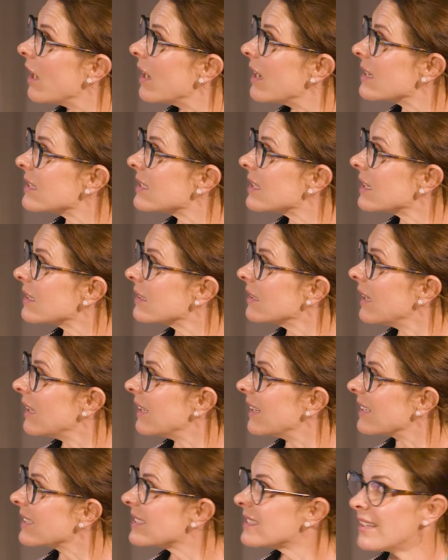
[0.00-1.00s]
it's
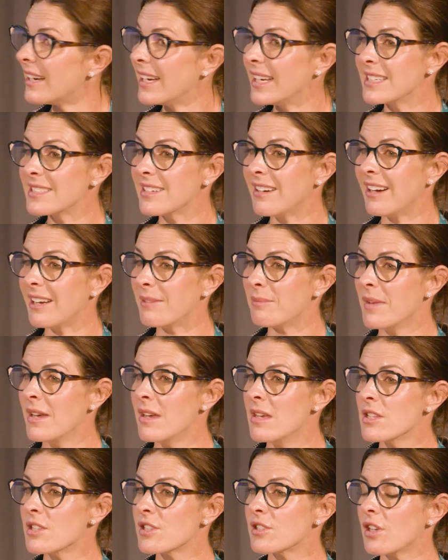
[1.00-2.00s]
an exciting time.
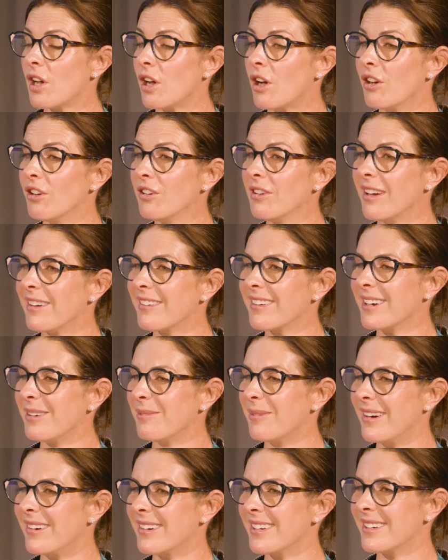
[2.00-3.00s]
So I'm going to
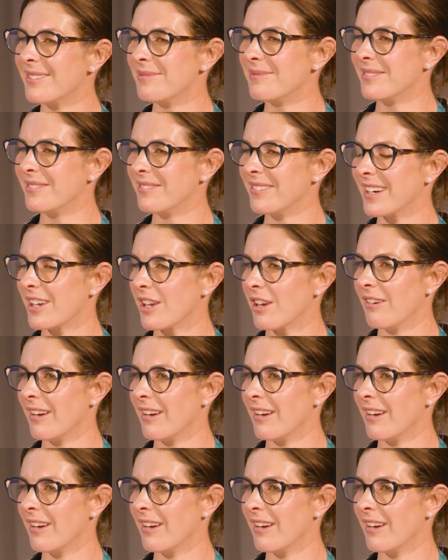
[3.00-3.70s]
welcome Rico